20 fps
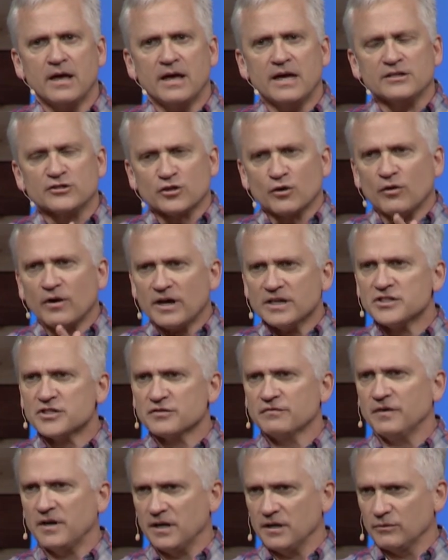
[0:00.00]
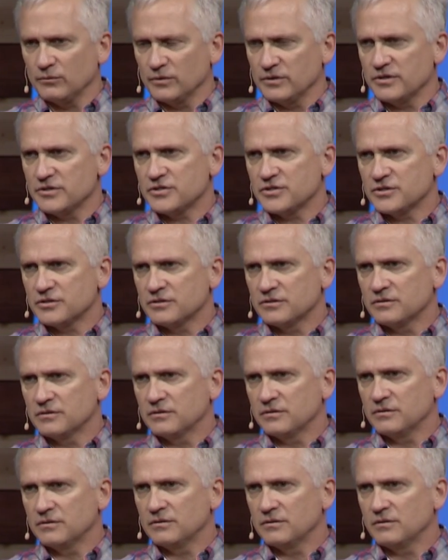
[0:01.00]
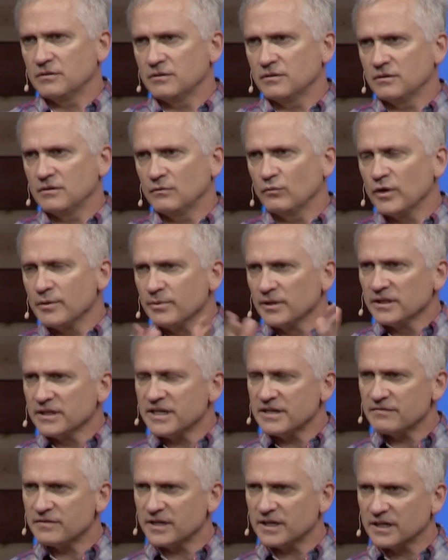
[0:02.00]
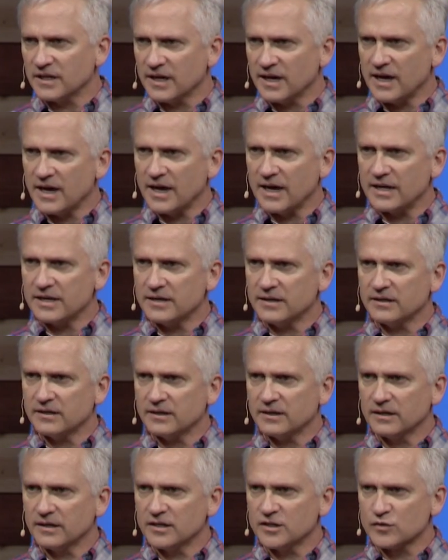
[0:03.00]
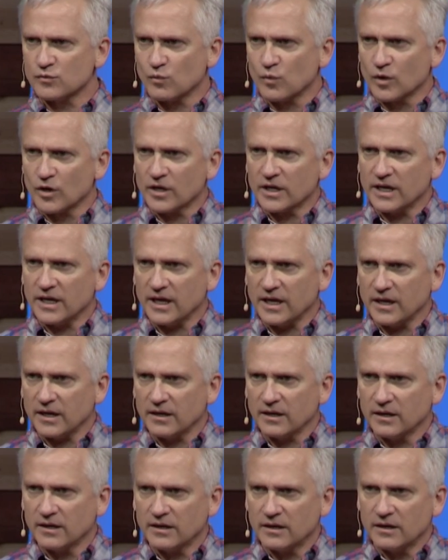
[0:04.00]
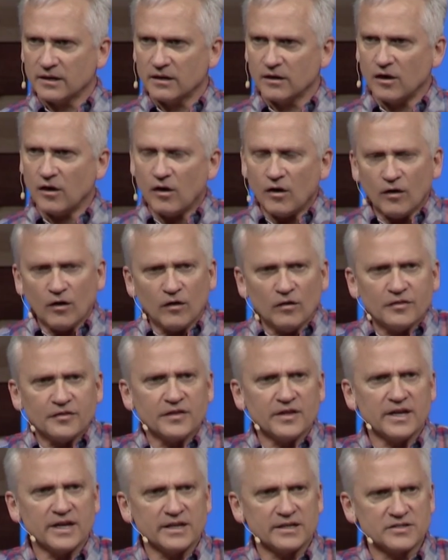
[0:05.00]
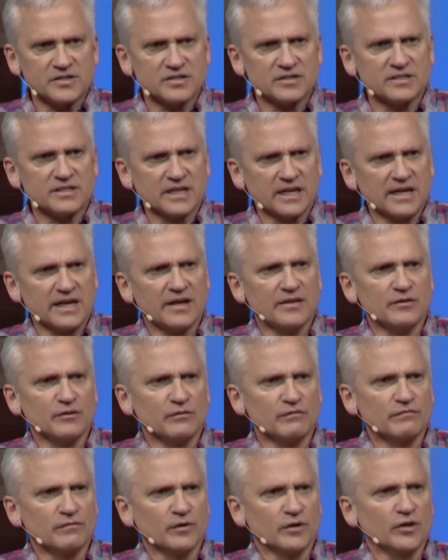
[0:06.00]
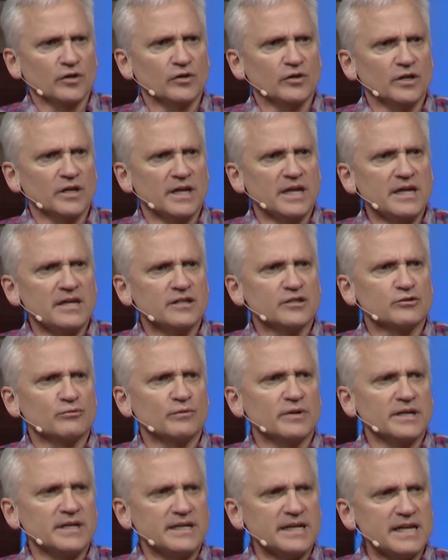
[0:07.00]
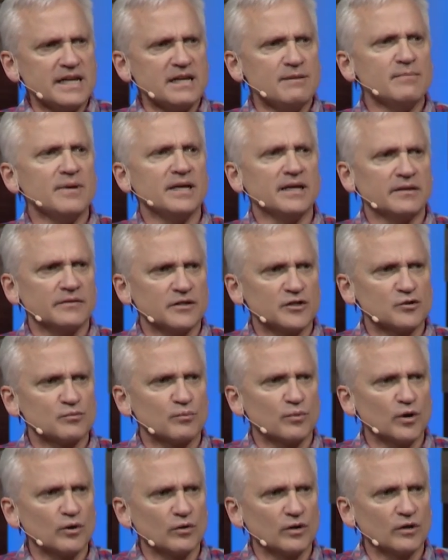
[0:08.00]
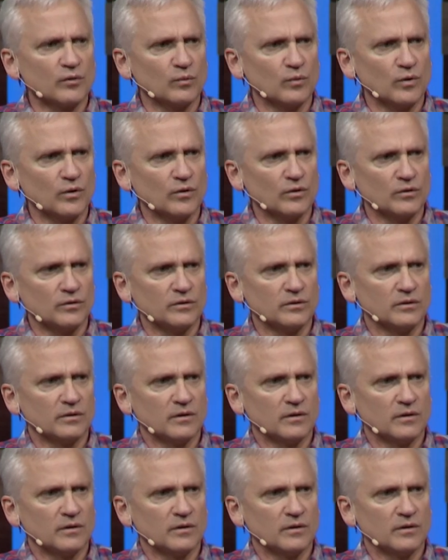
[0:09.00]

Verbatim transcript: As Christ followers, we believe that God is working all things together for good. He is redeeming this broken world.